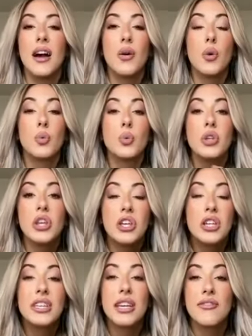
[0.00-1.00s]
a really
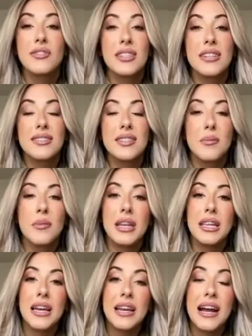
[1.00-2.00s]
good gift to get somebody
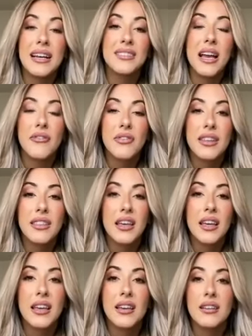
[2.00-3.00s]
that has
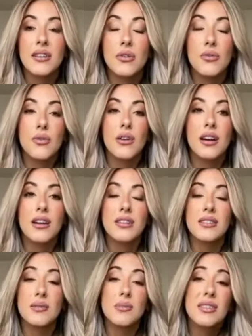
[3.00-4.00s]
everything or
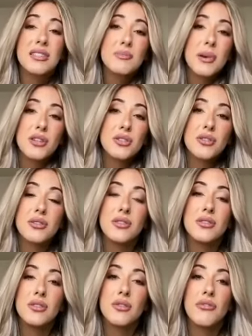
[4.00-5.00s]
something special to
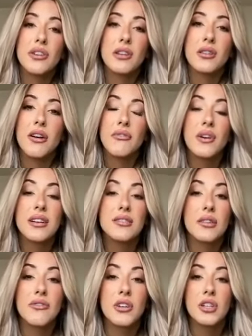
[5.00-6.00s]
do for your loved ones
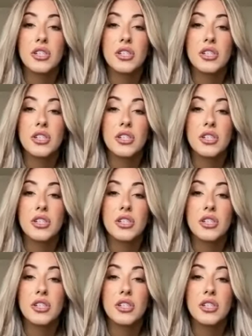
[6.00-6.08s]
or for your